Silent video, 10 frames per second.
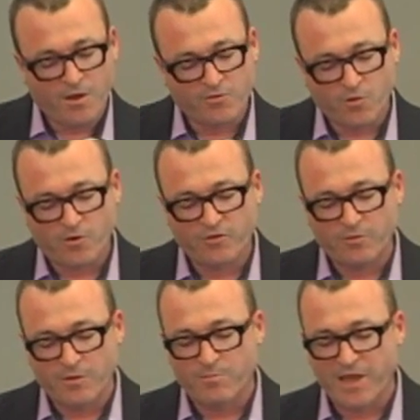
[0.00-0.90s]
Of
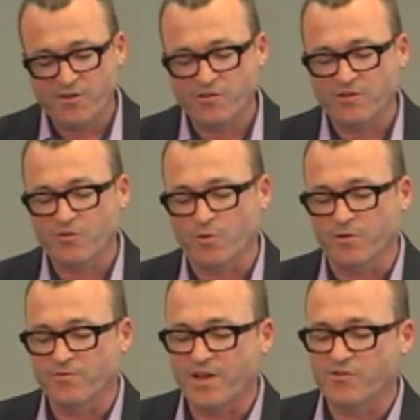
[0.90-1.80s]
course, patients who
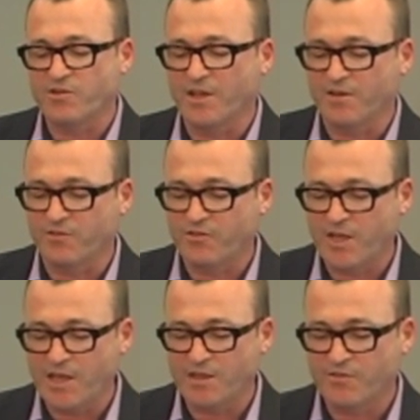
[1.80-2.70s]
are in vegetative
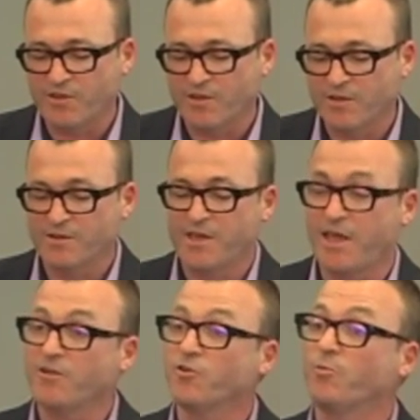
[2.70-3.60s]
states
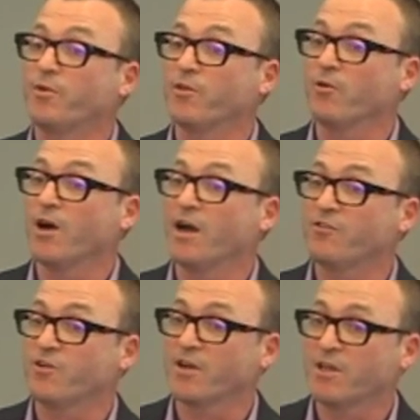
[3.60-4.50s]
can't open their
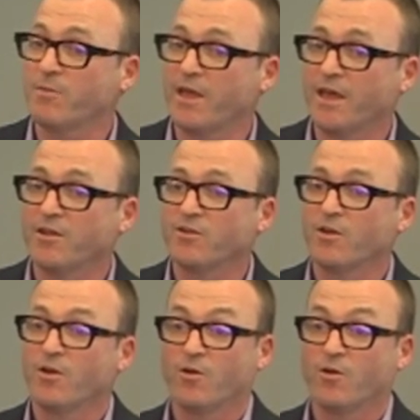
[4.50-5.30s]
eyes on command